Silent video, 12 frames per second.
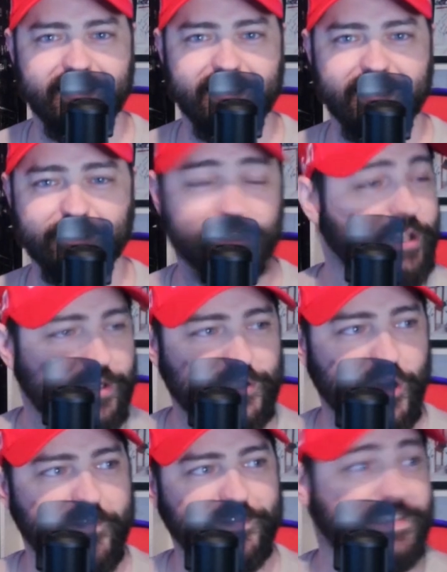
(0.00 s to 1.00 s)
She looks
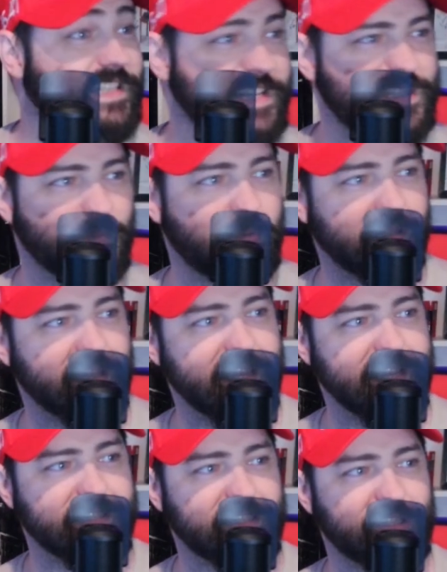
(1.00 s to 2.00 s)
over, sees the
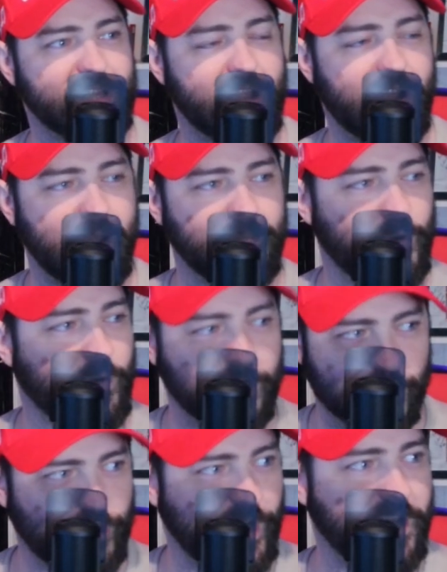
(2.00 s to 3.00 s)
police. She's like, oh, I'm going to
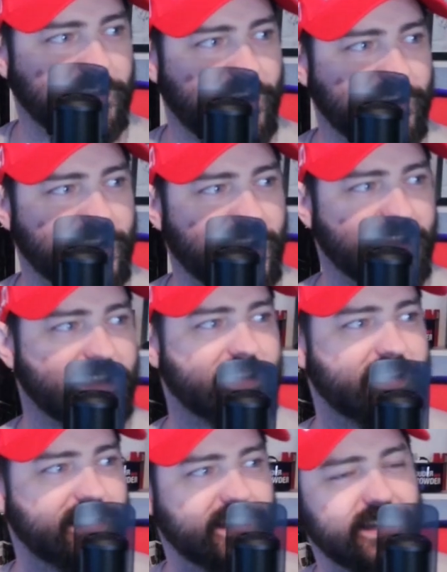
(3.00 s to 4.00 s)
jail, aren't I?
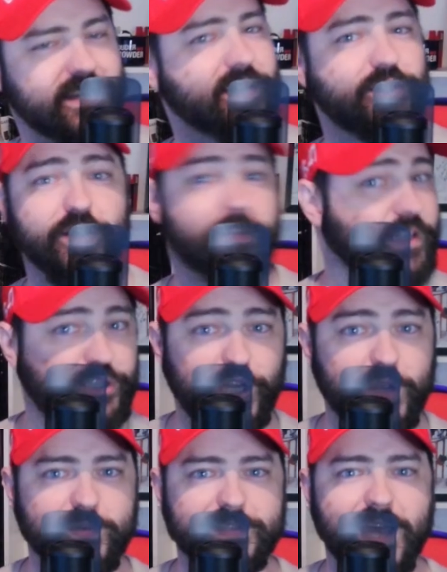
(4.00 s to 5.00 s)
The jig
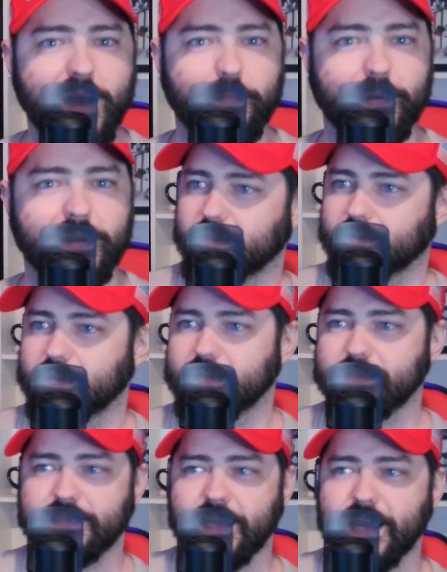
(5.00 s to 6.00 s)
was up.
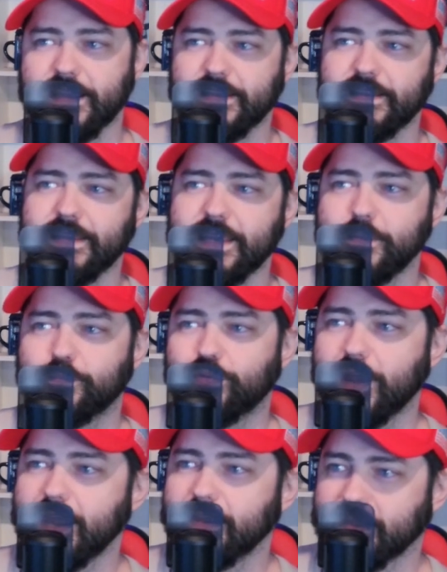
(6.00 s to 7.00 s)
Tayla Lee
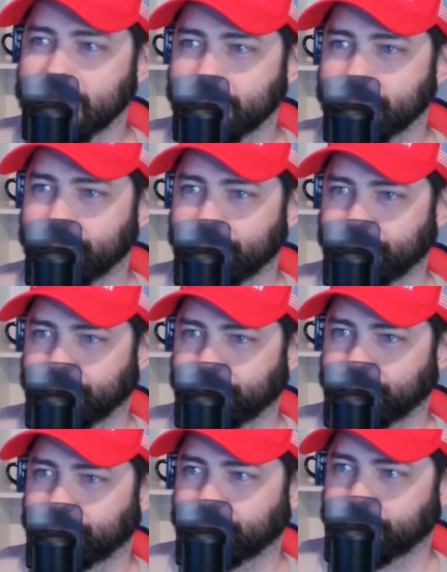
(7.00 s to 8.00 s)
Brailey,
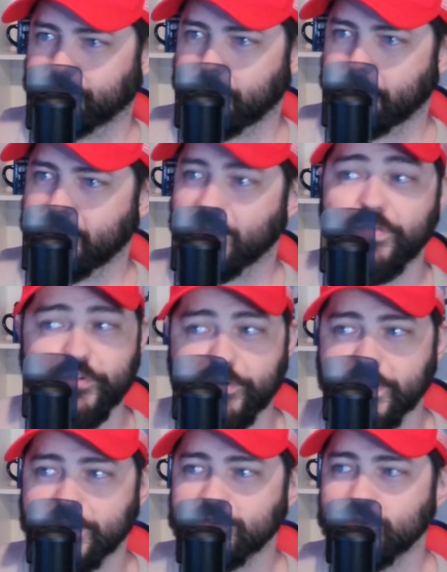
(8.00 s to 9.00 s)
30
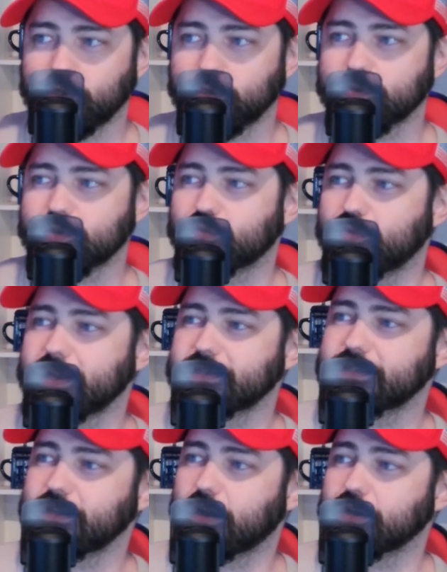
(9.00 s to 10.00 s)
years old, was
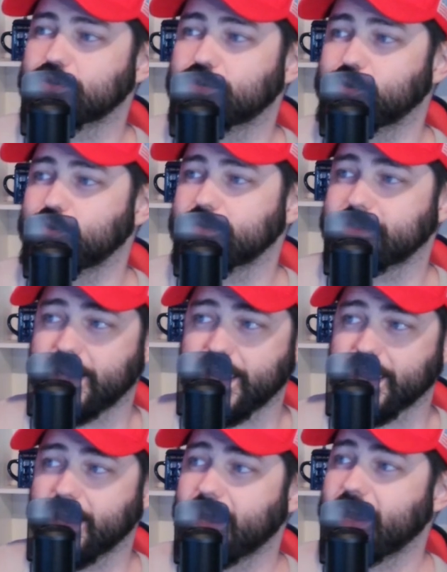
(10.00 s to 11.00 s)
arrested on
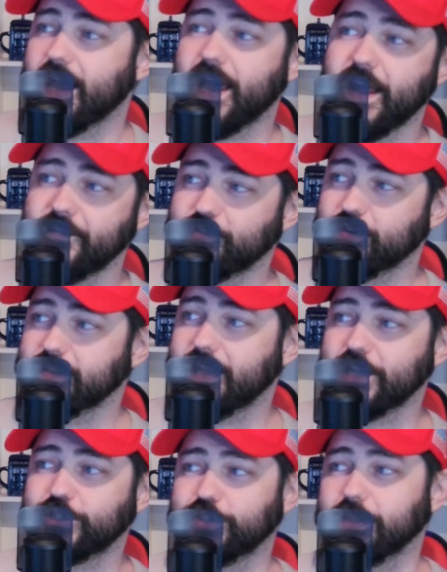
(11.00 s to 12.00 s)
Tuesday after
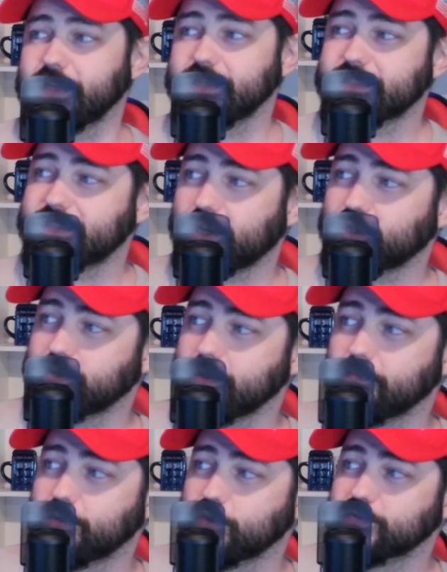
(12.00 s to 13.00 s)
allegedly sexually
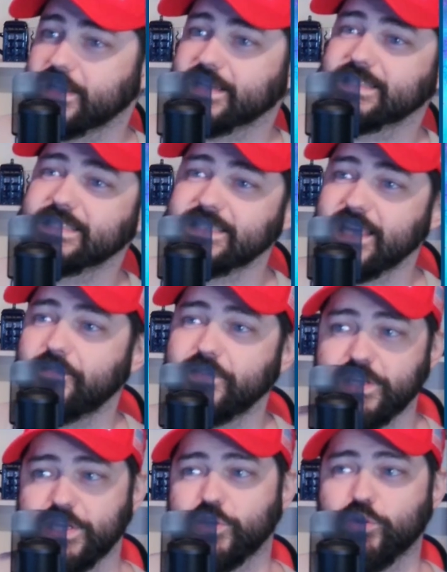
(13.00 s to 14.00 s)
abusing a
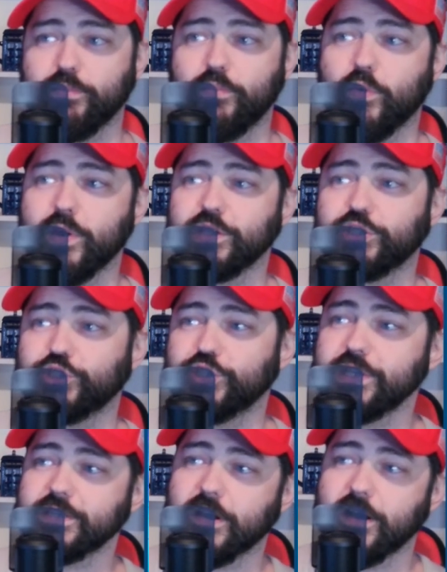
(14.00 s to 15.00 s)
17-year-old boy
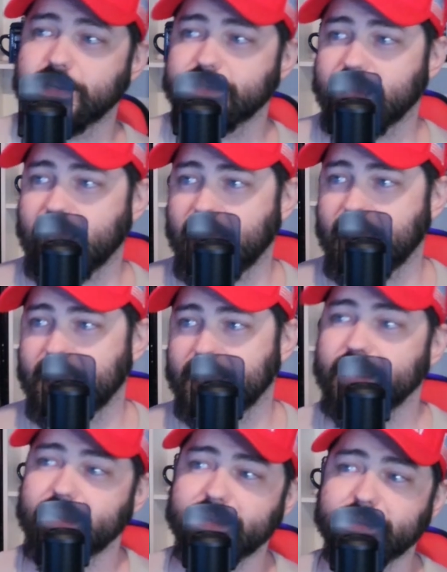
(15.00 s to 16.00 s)
she taught at